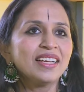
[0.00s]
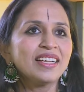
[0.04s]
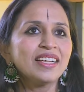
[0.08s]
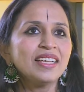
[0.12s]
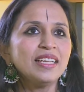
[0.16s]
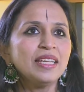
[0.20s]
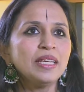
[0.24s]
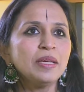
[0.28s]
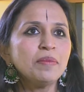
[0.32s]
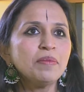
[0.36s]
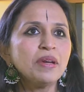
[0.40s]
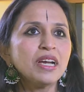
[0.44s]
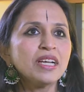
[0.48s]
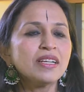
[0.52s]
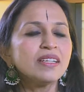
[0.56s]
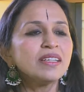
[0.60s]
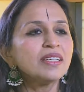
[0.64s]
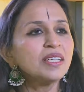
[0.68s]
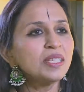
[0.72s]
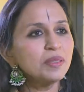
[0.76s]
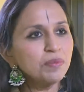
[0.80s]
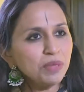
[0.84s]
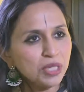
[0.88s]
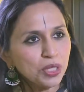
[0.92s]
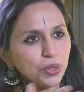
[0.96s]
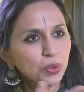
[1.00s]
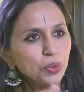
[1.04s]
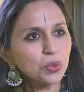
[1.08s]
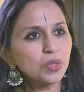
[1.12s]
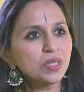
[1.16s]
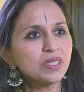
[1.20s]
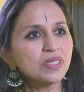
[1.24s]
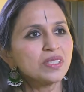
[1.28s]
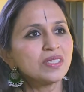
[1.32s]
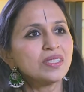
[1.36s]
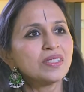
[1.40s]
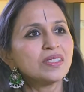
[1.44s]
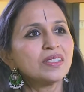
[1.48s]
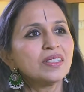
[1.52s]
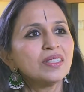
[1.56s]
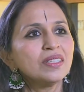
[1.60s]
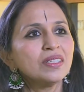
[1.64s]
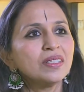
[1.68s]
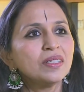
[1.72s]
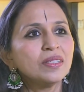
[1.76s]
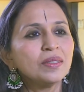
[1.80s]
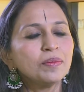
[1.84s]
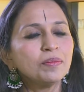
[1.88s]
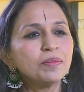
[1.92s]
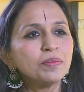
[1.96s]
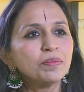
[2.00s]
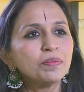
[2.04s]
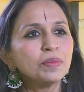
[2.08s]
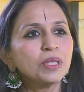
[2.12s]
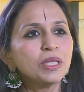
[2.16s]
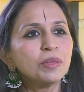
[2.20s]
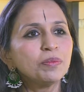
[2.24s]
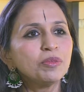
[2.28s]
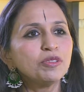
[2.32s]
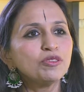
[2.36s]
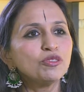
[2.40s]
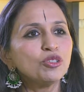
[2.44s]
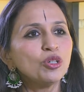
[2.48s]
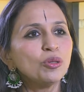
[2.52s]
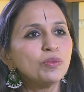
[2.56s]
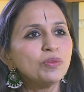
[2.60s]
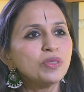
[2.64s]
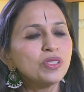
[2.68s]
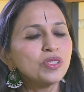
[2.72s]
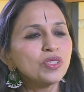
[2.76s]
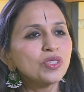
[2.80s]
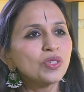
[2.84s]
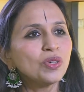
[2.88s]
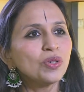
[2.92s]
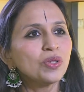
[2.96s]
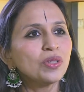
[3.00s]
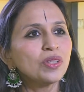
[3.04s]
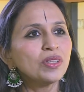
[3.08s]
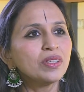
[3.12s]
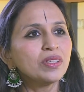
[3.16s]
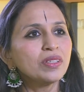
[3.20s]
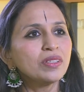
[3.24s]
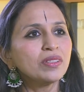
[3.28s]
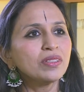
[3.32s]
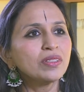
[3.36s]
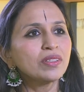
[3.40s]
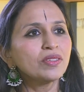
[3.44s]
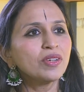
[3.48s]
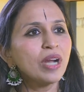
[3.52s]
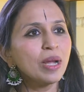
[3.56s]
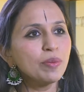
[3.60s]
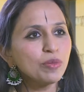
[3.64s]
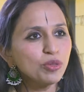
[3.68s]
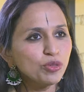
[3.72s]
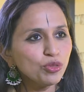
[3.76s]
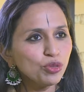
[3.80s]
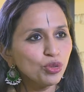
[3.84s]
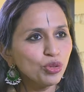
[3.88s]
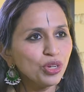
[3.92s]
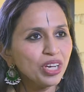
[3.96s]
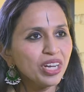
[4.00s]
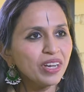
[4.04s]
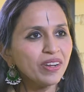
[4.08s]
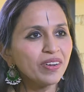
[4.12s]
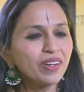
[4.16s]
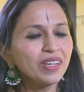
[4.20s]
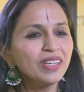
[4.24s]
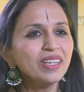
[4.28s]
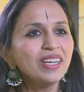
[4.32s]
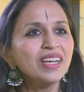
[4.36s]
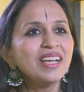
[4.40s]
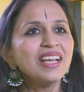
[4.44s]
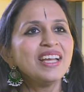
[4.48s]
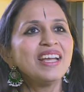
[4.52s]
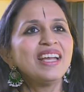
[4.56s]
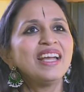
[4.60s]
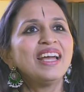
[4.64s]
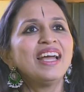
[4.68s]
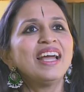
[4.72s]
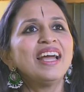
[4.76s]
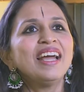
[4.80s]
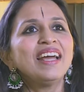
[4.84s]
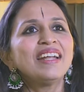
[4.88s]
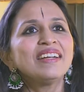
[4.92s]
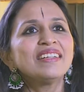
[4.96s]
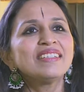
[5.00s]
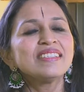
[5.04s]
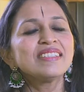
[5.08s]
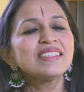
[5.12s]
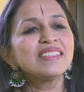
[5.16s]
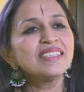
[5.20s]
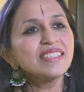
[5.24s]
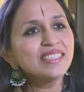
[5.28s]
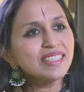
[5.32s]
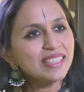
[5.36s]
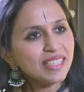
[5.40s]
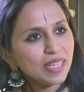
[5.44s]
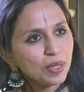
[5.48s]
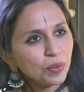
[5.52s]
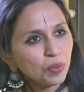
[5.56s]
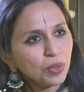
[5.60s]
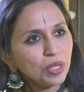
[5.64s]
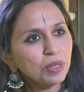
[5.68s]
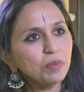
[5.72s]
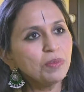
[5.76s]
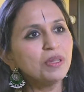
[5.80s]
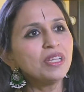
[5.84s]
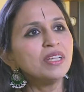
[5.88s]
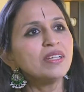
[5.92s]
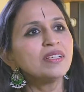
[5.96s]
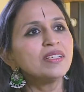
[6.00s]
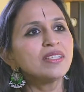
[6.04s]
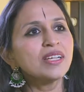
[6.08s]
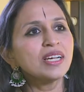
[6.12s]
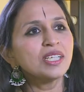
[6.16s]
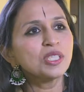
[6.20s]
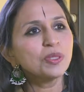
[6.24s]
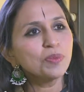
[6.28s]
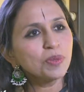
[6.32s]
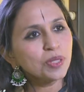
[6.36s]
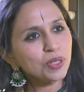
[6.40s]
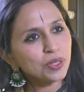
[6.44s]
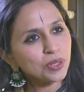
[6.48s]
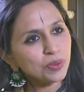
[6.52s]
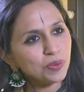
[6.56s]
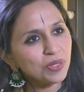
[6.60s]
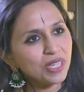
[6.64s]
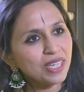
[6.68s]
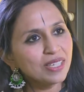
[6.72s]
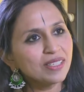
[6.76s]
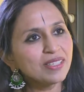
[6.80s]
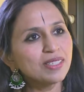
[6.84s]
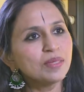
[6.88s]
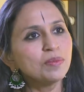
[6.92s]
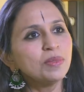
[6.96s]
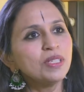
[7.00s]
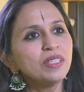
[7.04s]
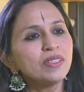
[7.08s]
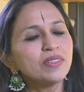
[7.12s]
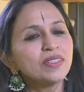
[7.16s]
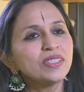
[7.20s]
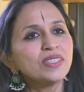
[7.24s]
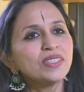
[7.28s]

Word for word: Kalim had heard me do this uh, performance on the gramophone era and since then we'd been in touch because we had similar